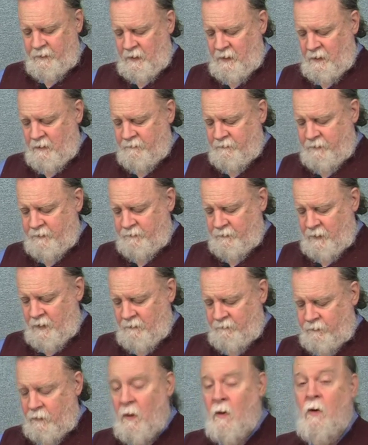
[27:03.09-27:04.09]
of, the,
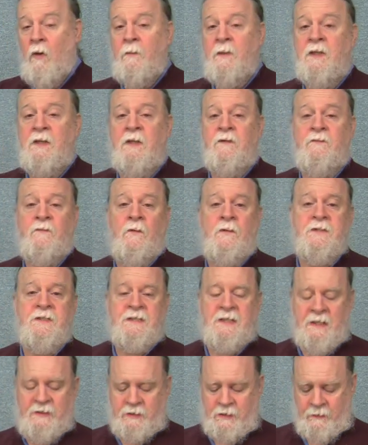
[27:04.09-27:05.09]
of Rome in the fourth
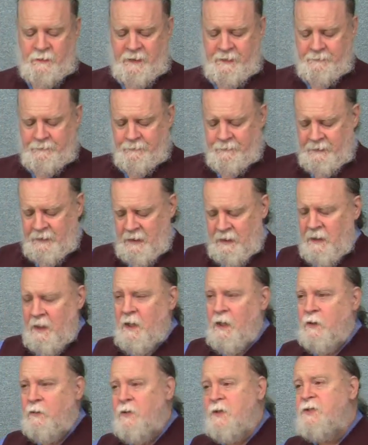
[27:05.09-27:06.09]
century,
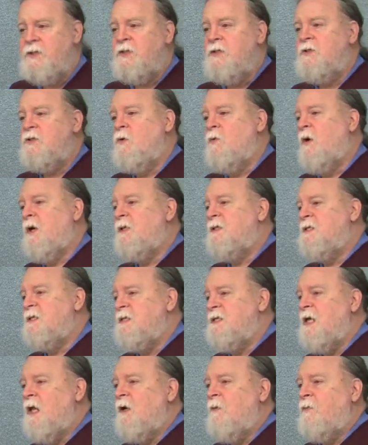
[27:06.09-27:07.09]
Christians who wanted to
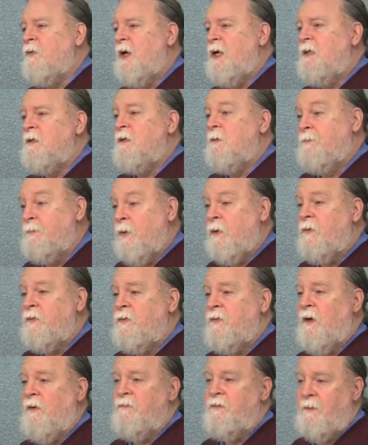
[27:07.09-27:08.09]
celebrate the
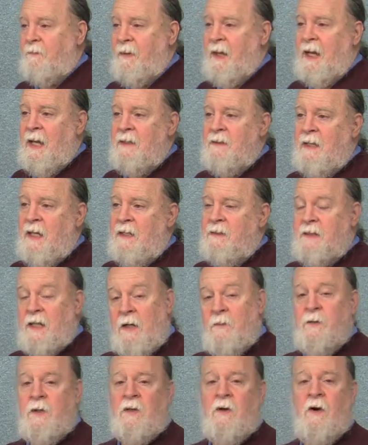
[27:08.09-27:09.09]
birth of the man that
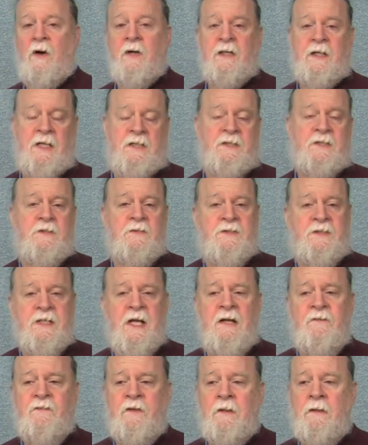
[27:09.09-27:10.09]
they regarded as their
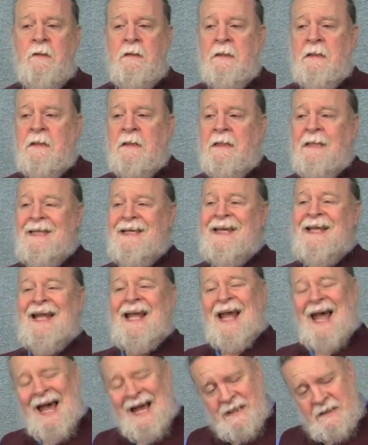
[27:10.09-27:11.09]
savior
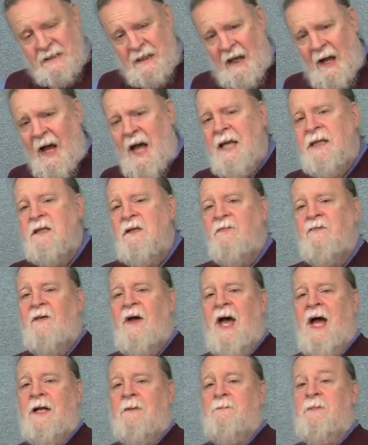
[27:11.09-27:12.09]
had to hide the
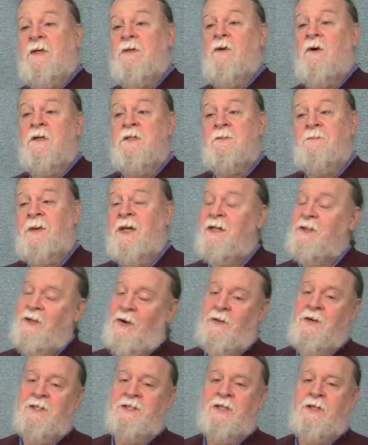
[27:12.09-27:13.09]
fact because being
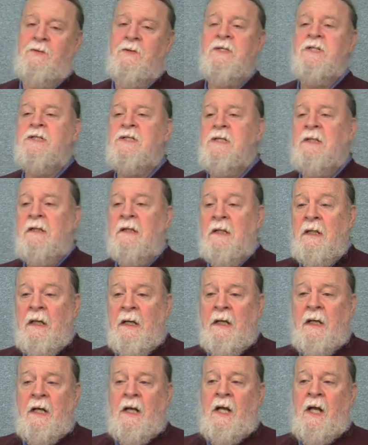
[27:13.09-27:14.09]
known as a Christian
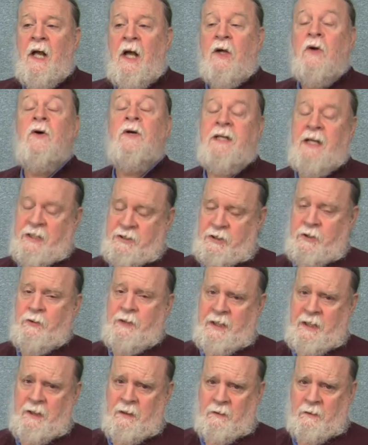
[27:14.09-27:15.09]
could get you
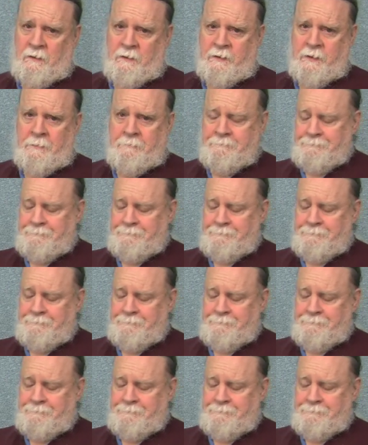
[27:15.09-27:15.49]
killed.